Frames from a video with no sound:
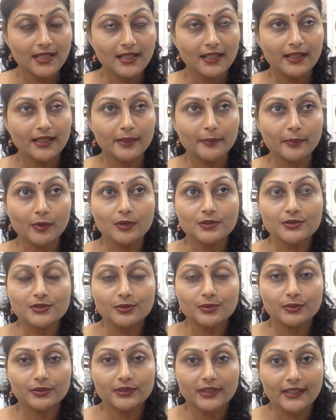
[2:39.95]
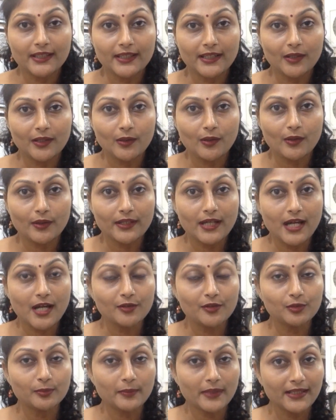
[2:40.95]
I'm also thinking on how
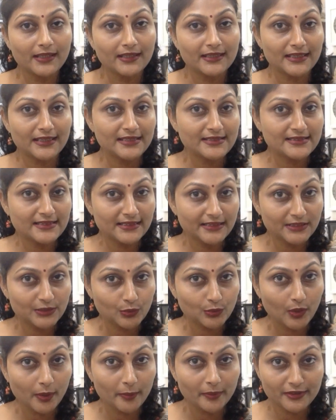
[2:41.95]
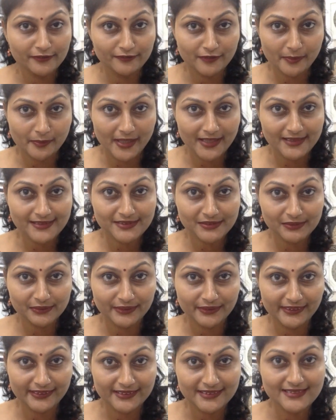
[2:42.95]
to make it easily doable for my
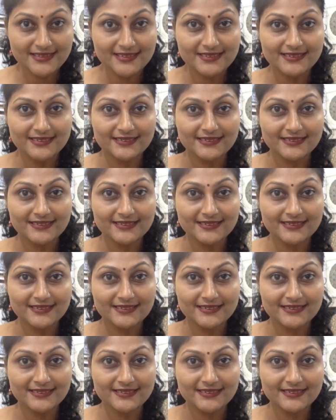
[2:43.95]
students.